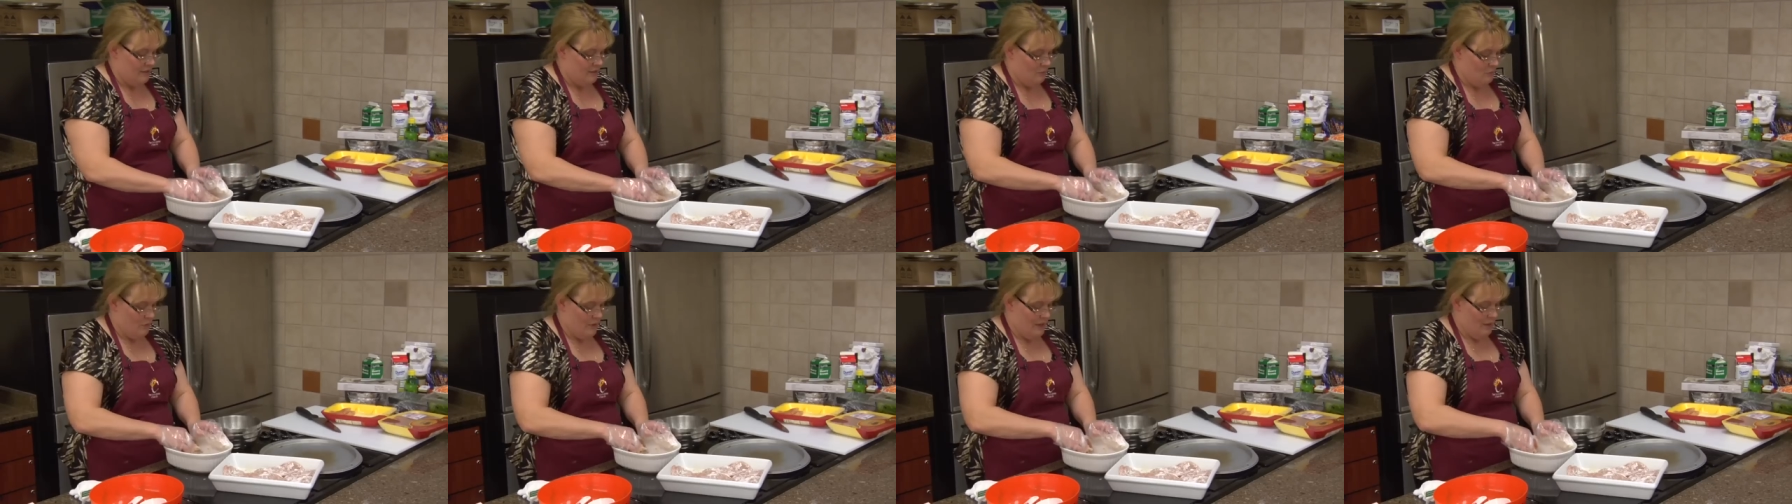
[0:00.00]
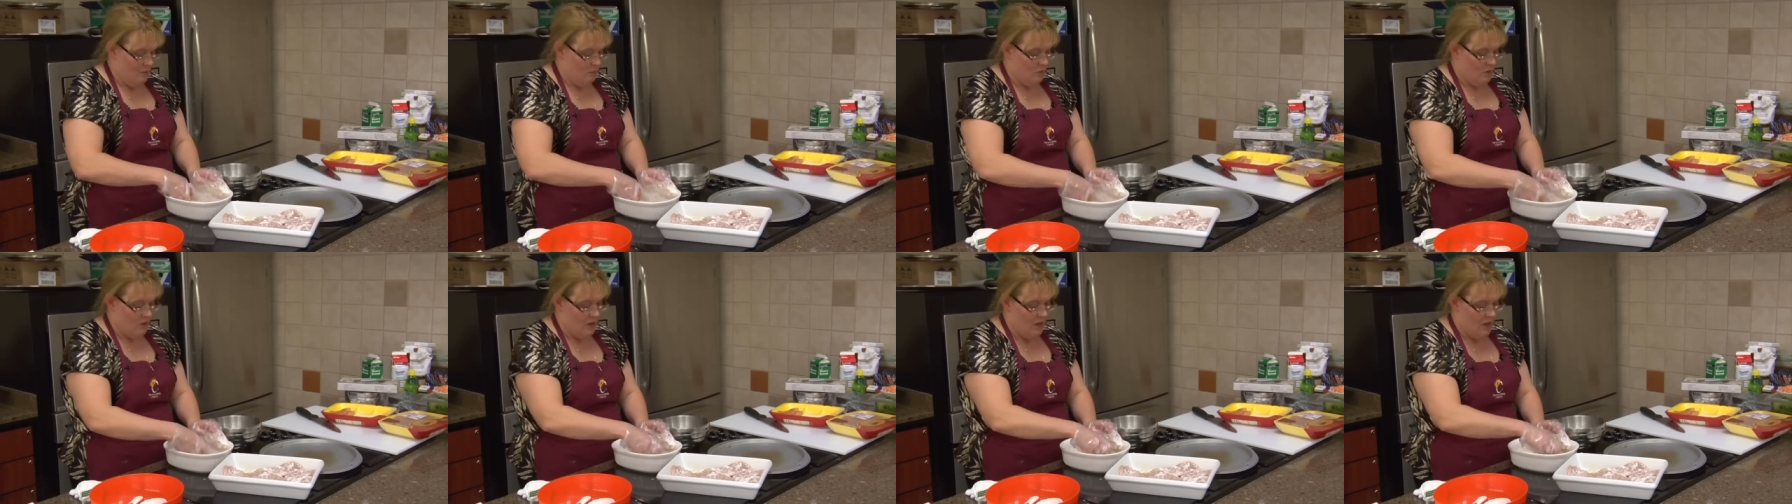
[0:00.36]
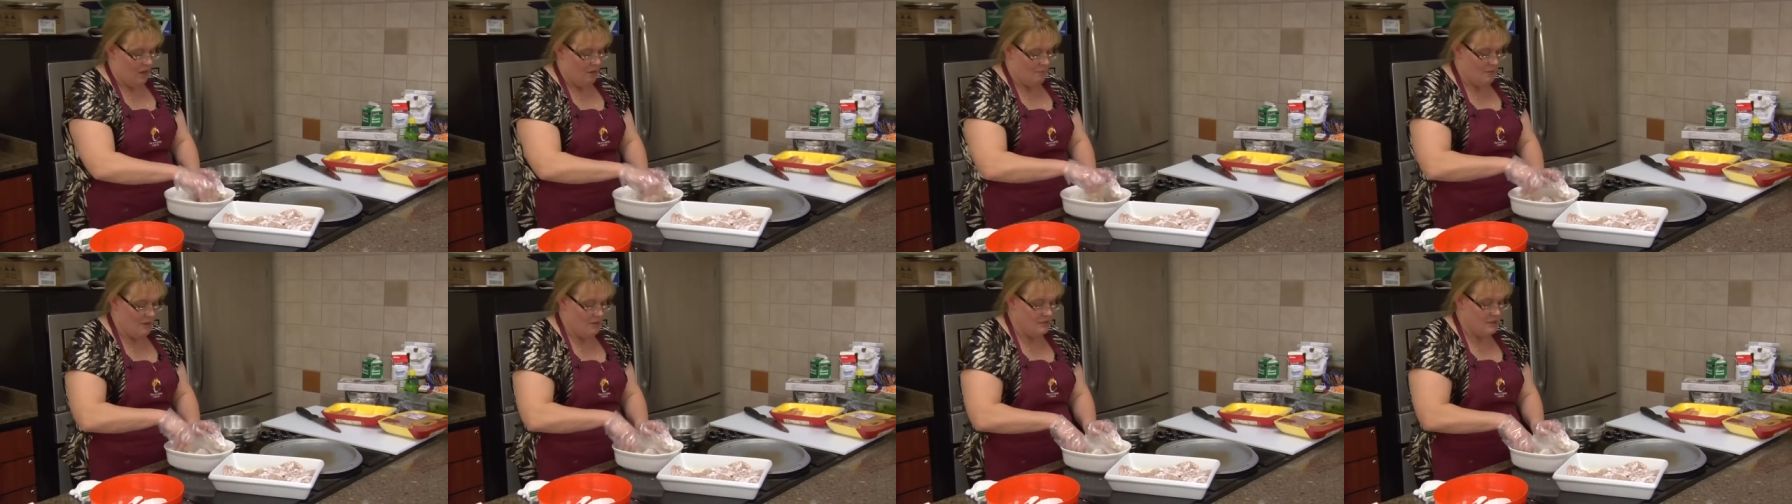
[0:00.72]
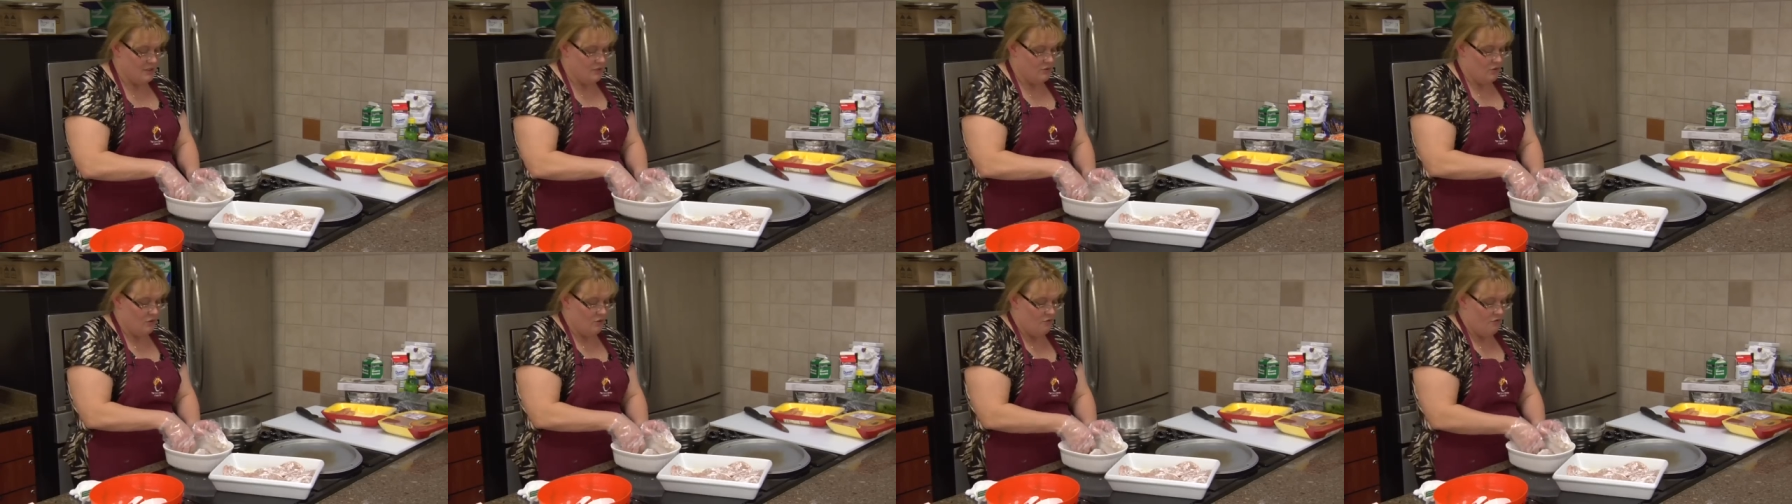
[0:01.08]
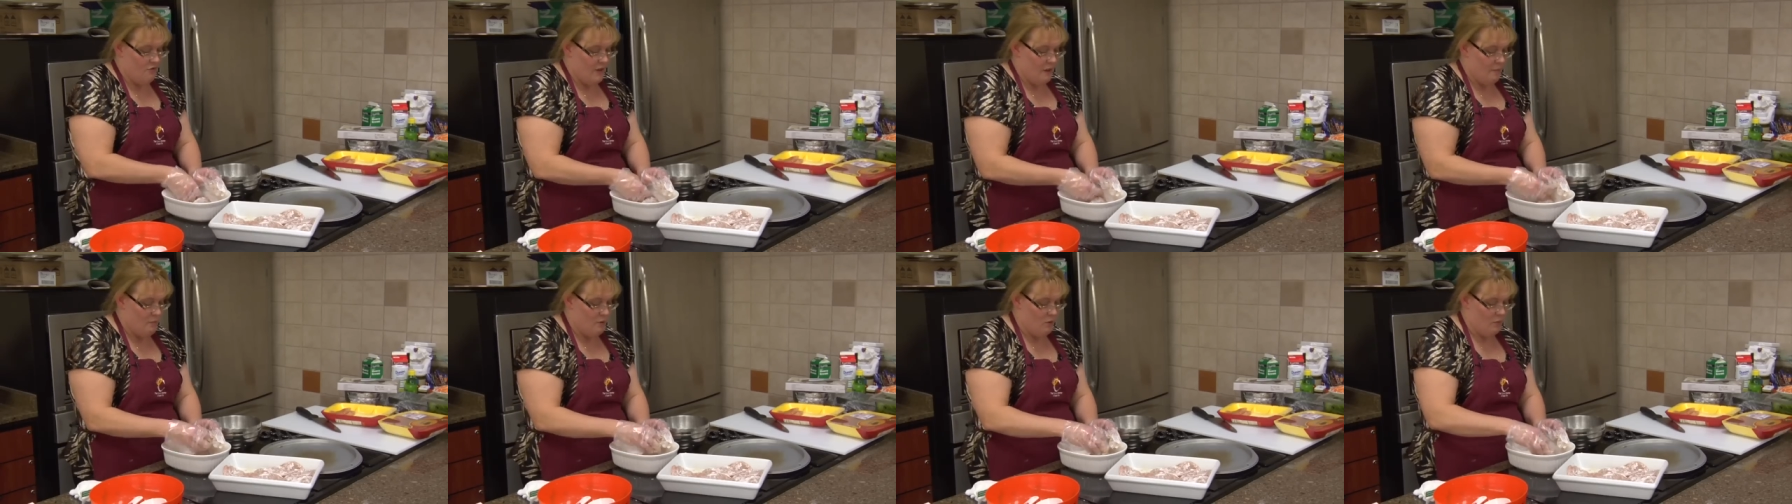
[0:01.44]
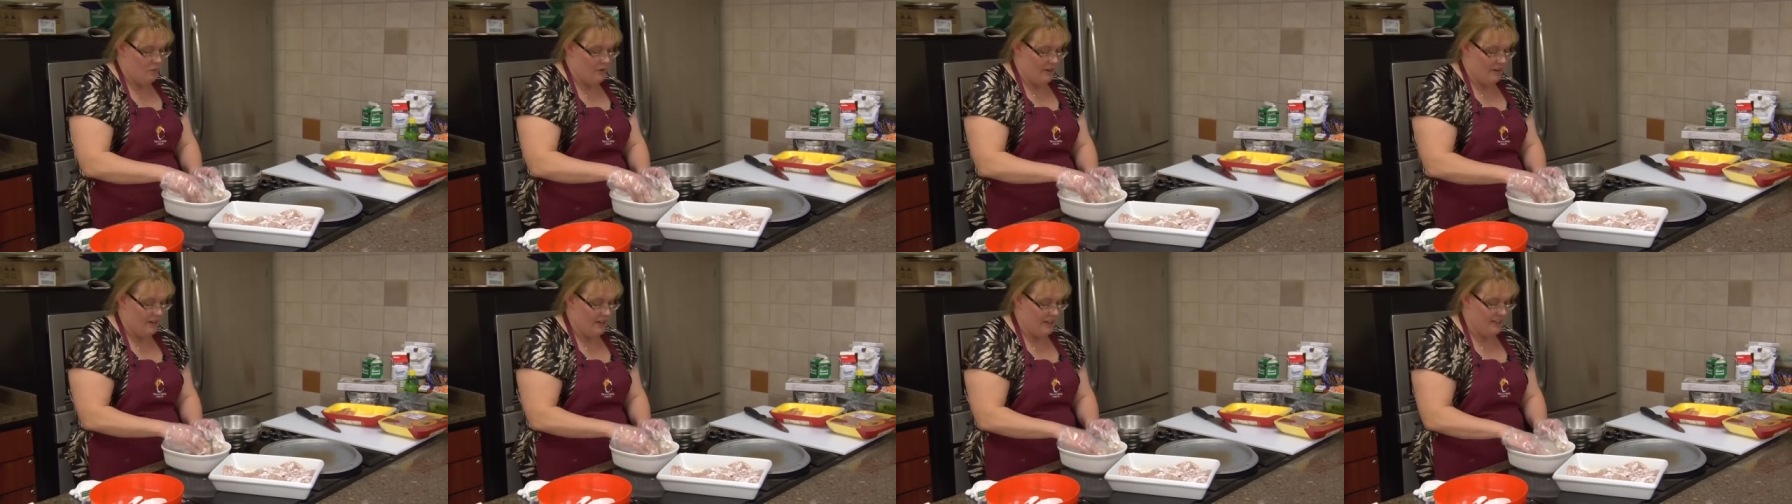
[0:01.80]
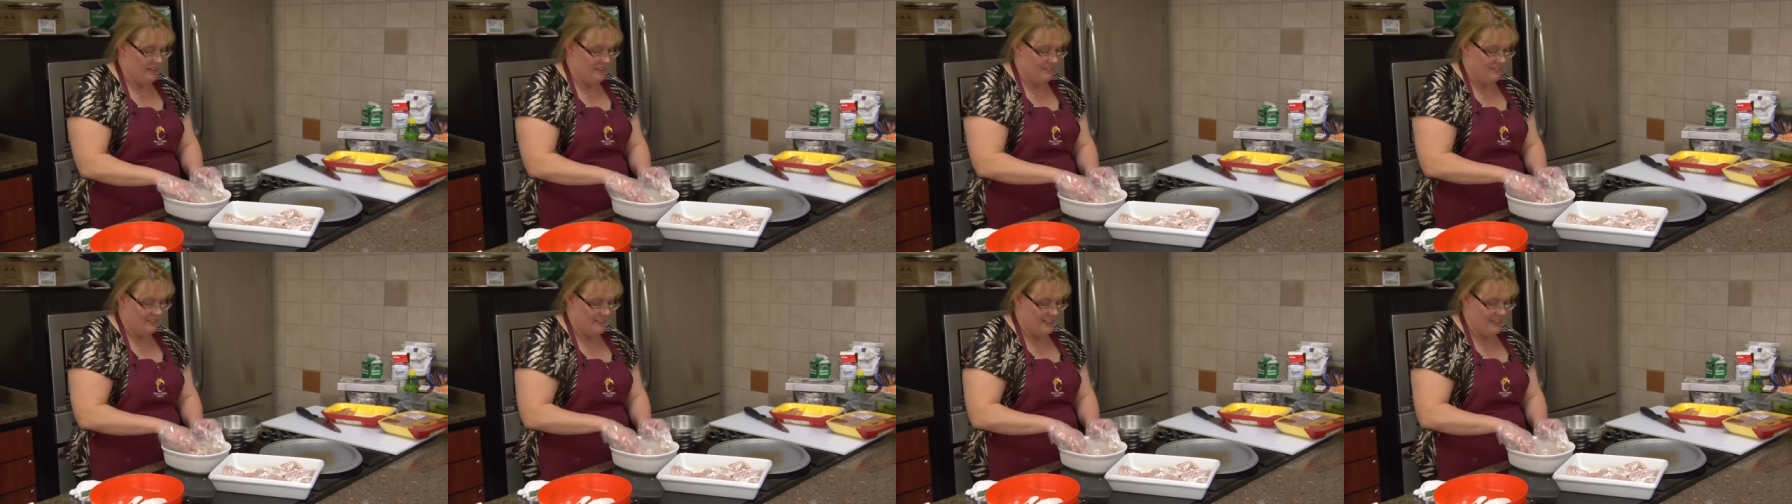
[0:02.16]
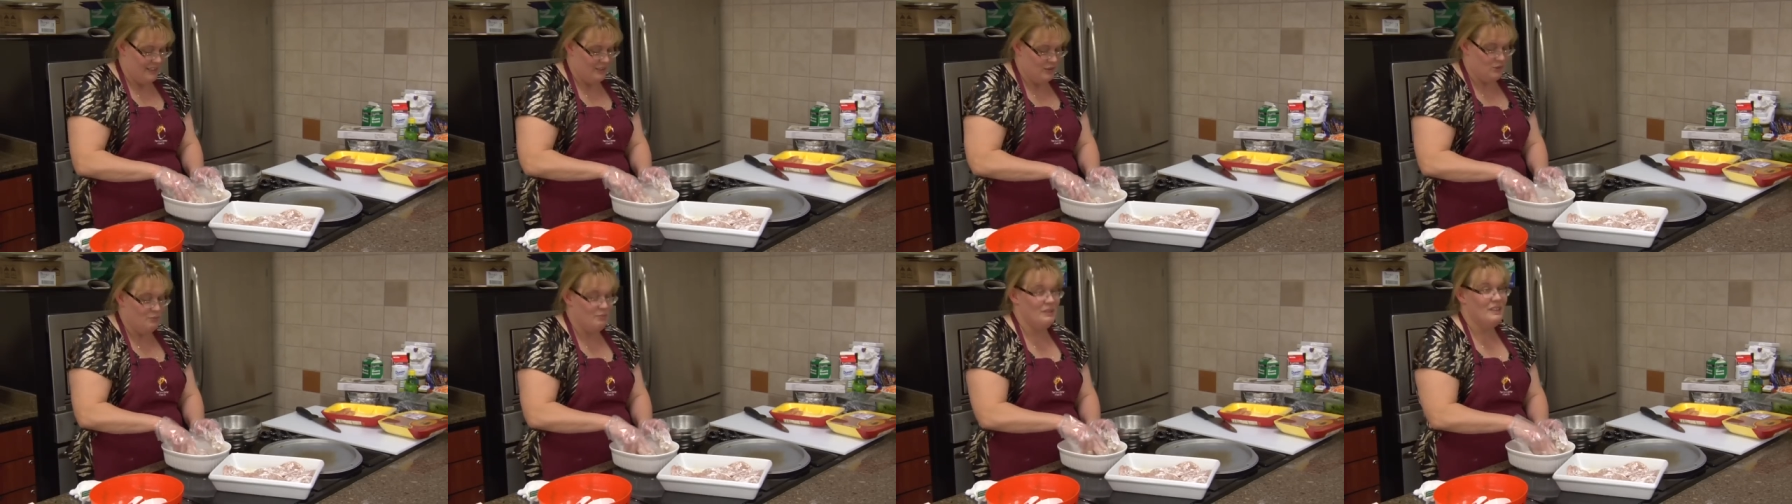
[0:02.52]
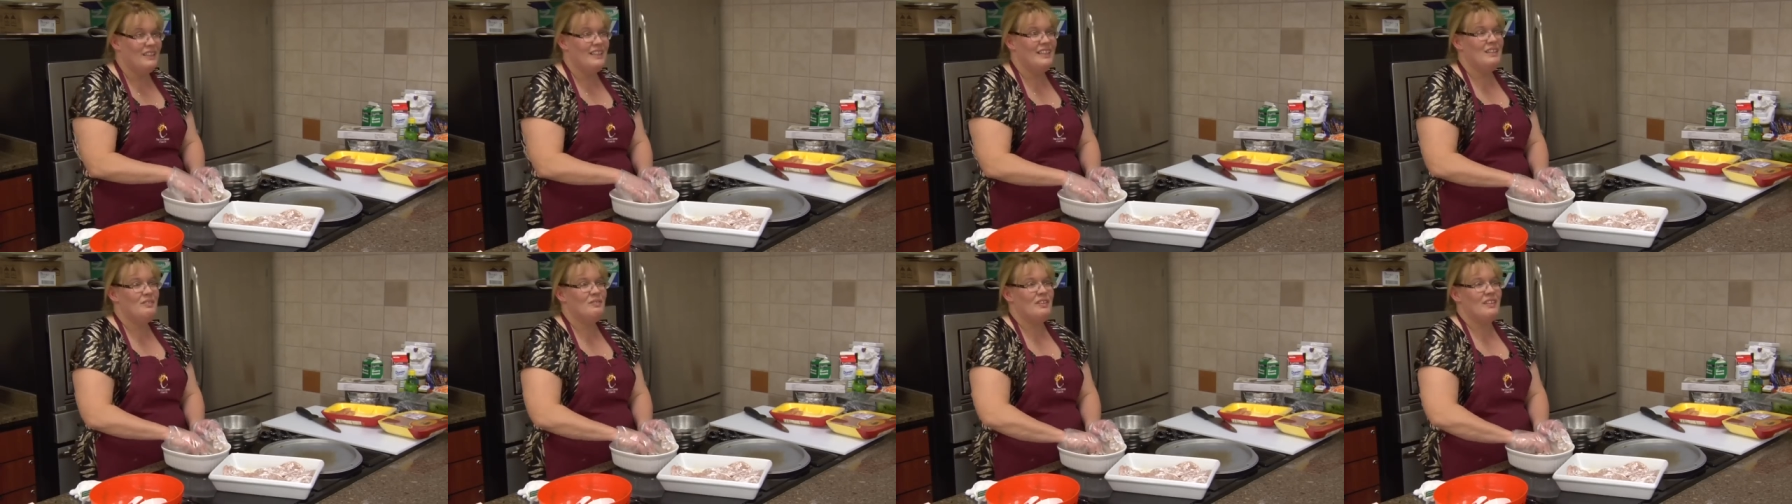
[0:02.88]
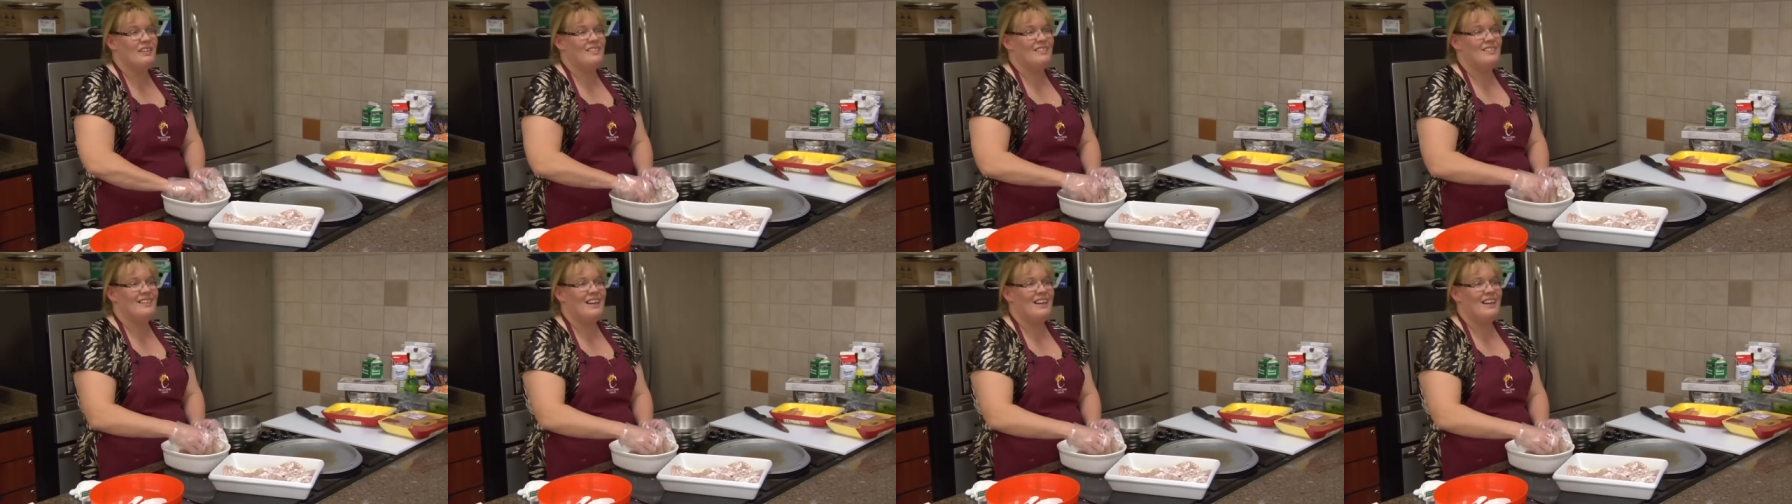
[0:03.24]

Well, we're almost through February. Can you believe it?